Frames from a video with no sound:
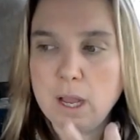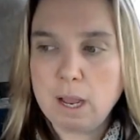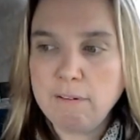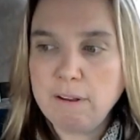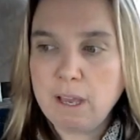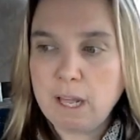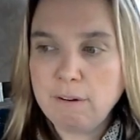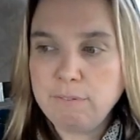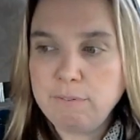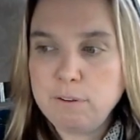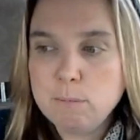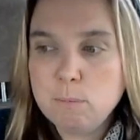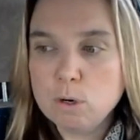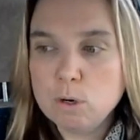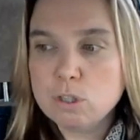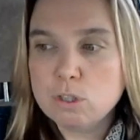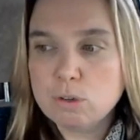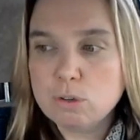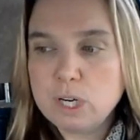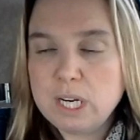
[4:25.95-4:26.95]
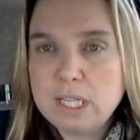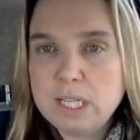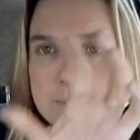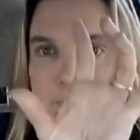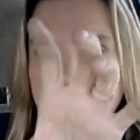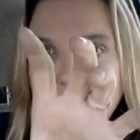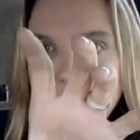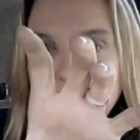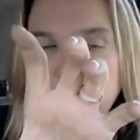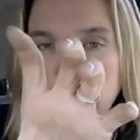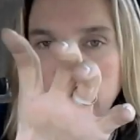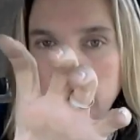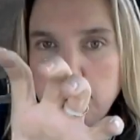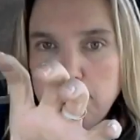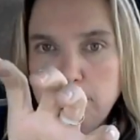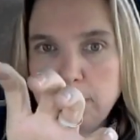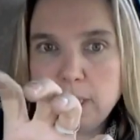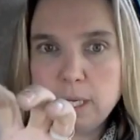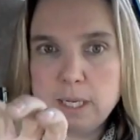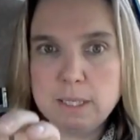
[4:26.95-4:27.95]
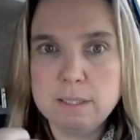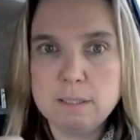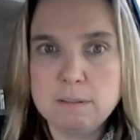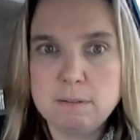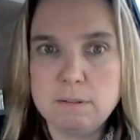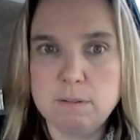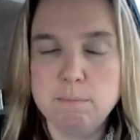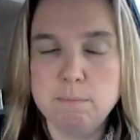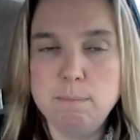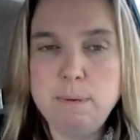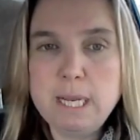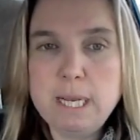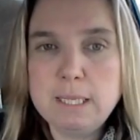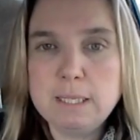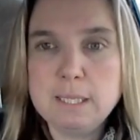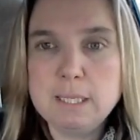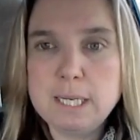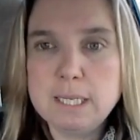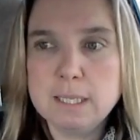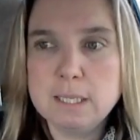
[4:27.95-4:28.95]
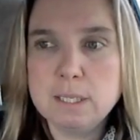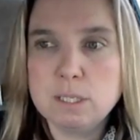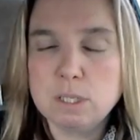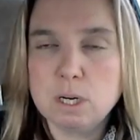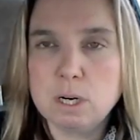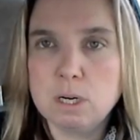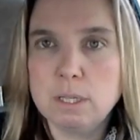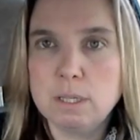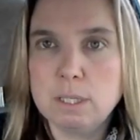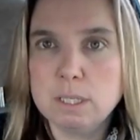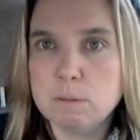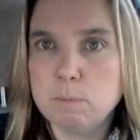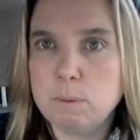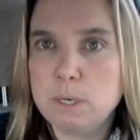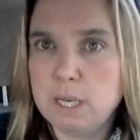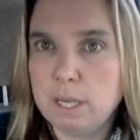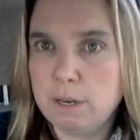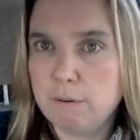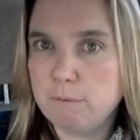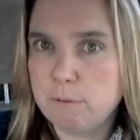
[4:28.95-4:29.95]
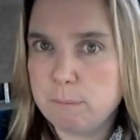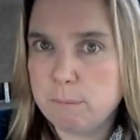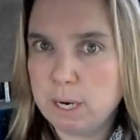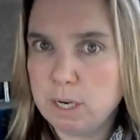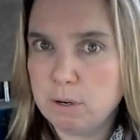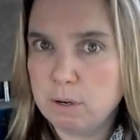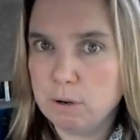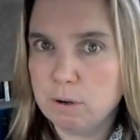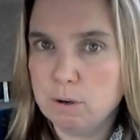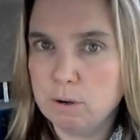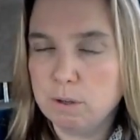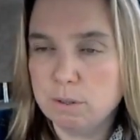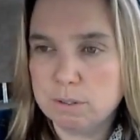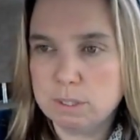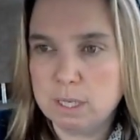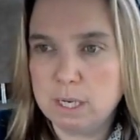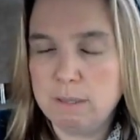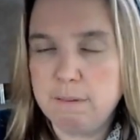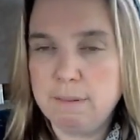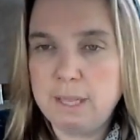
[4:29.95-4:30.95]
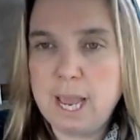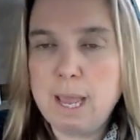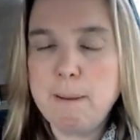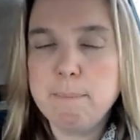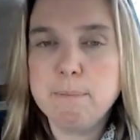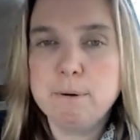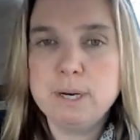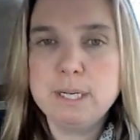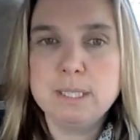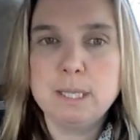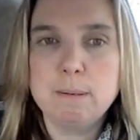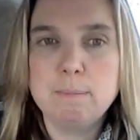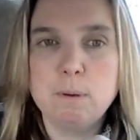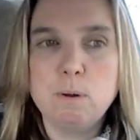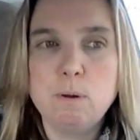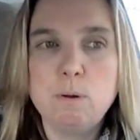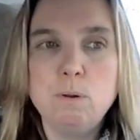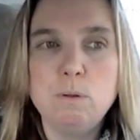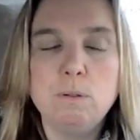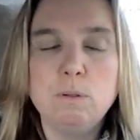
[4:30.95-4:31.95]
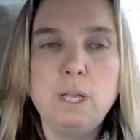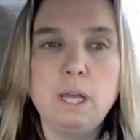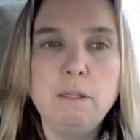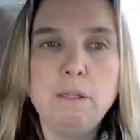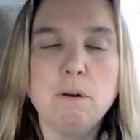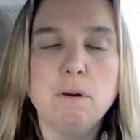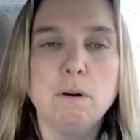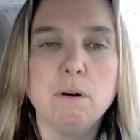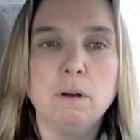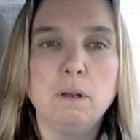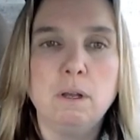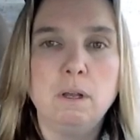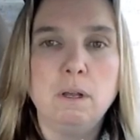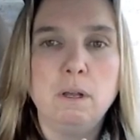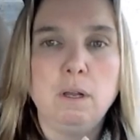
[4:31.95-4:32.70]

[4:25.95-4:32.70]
I have got a few more screens popping up because meet season started this weekend for my girls, and that brings up a whole nother